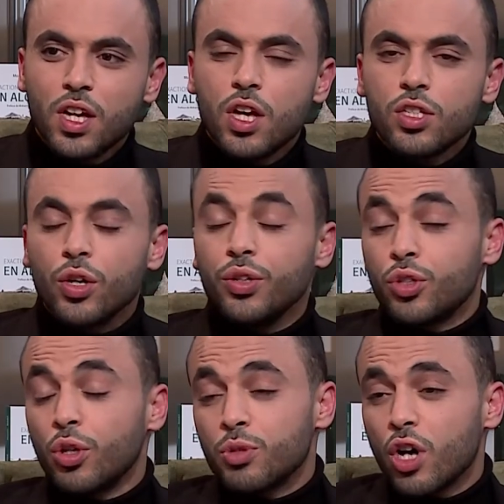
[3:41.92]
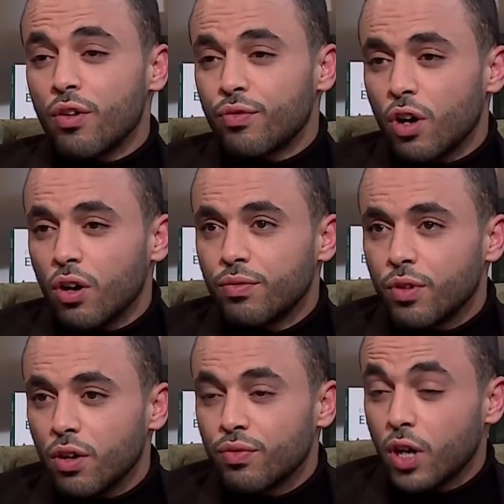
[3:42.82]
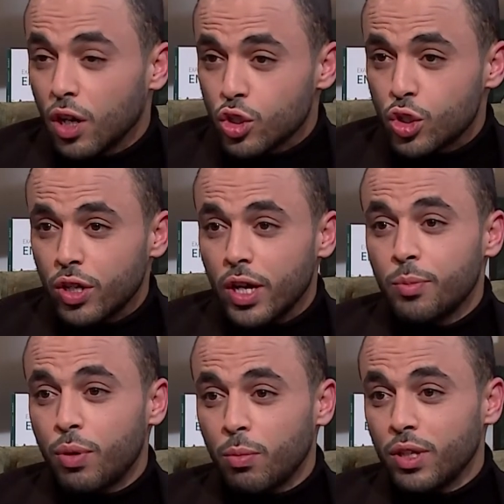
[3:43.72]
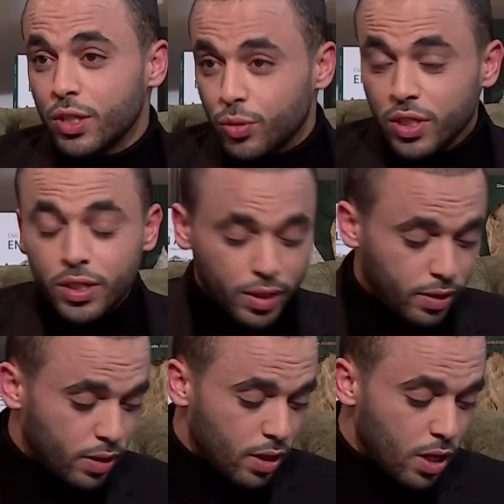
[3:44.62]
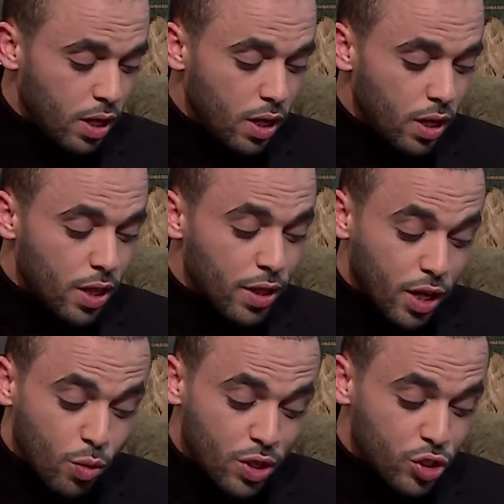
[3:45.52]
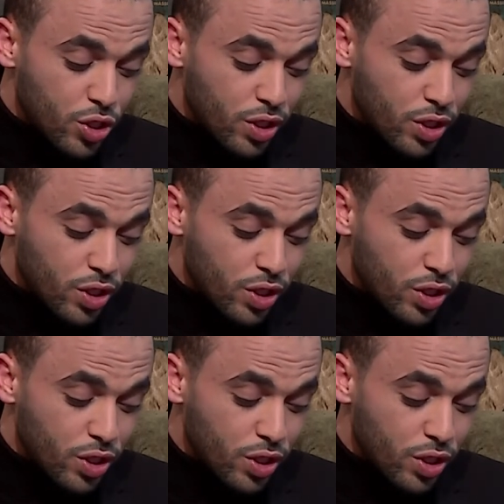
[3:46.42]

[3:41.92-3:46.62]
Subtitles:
So in terms of culture and public reading, the question